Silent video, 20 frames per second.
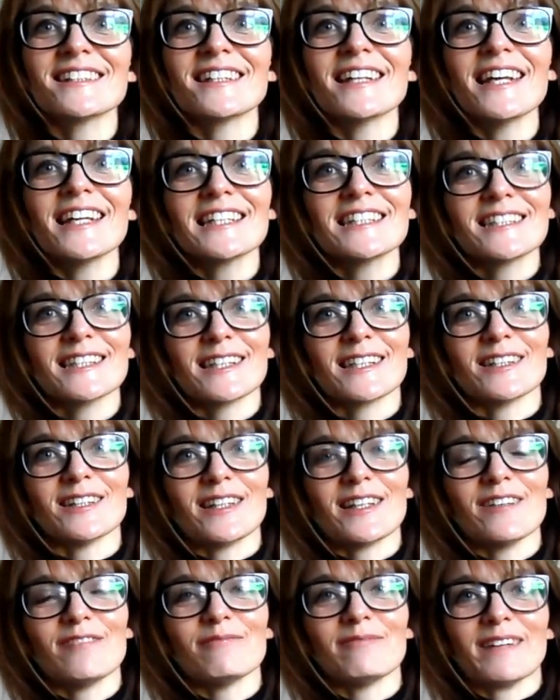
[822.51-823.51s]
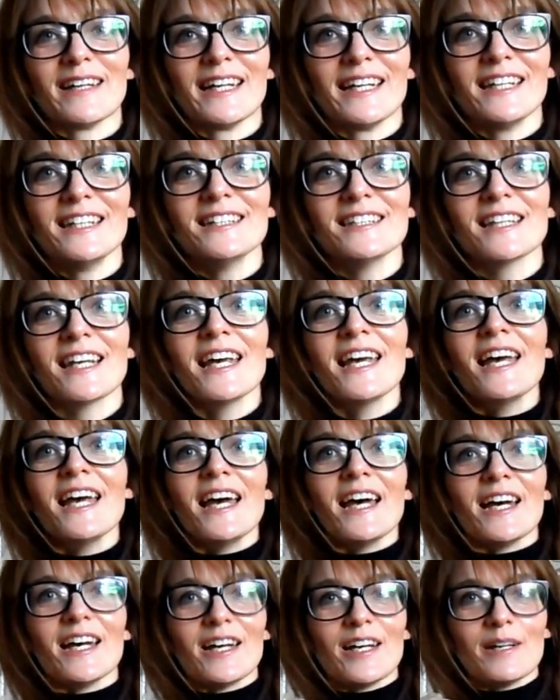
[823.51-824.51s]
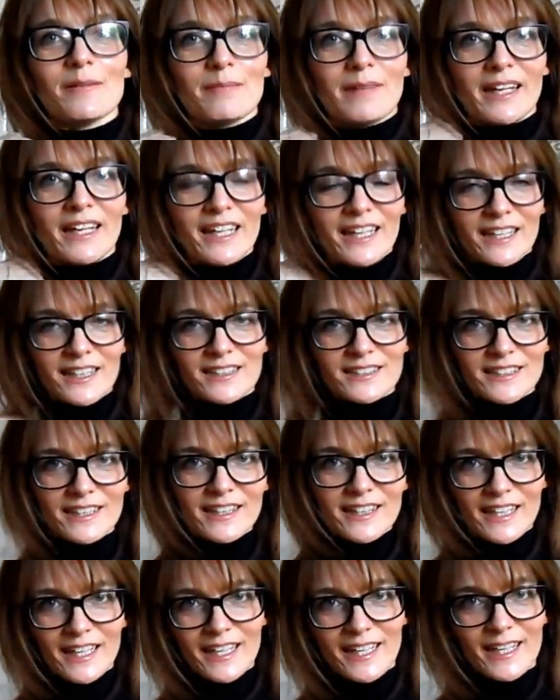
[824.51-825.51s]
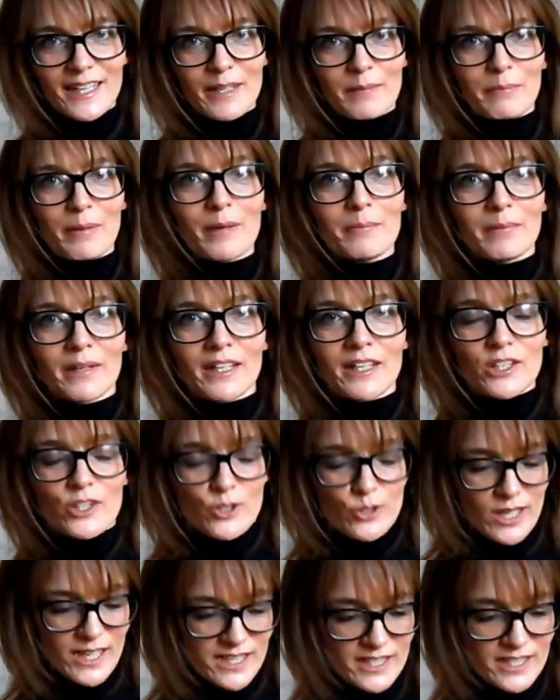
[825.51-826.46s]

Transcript: The next thing I have made is the pumpkin